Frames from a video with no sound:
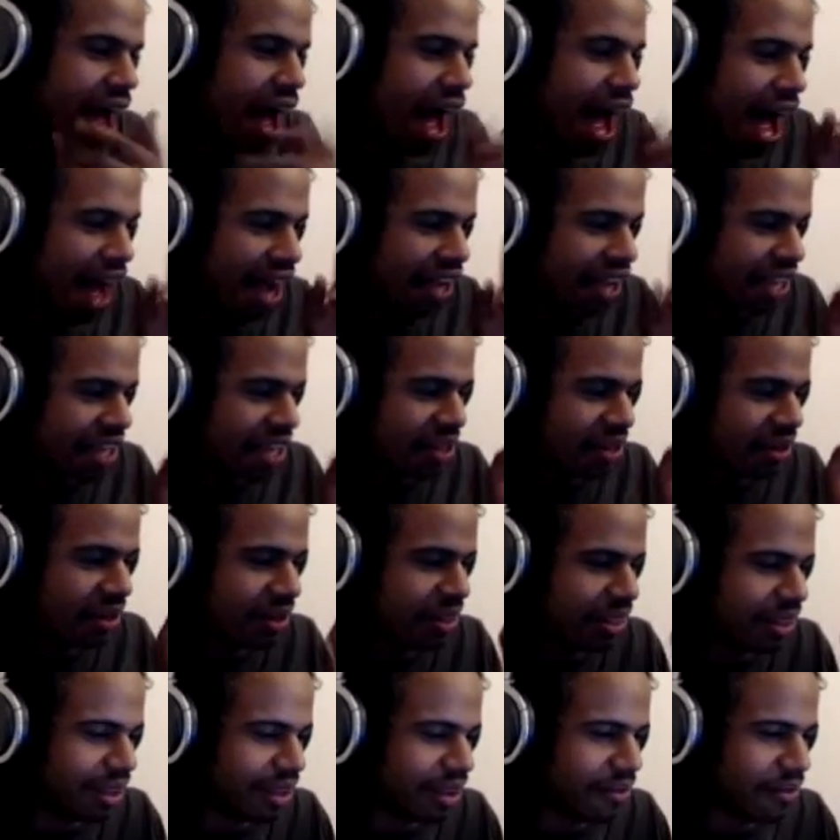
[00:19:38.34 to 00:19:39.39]
I
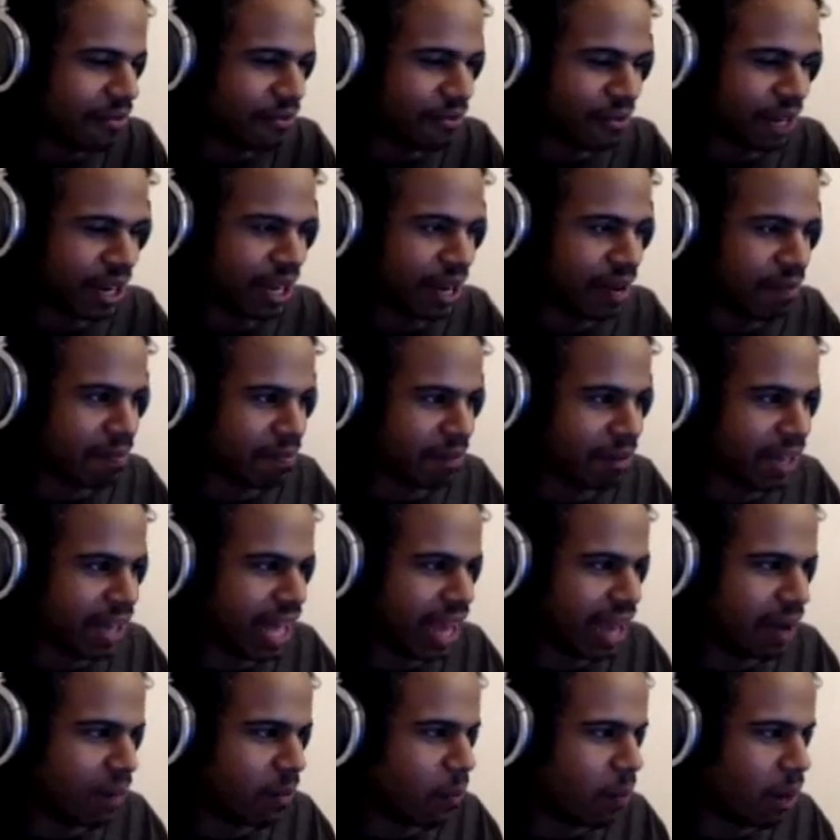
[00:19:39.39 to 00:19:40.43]
killed the freaking black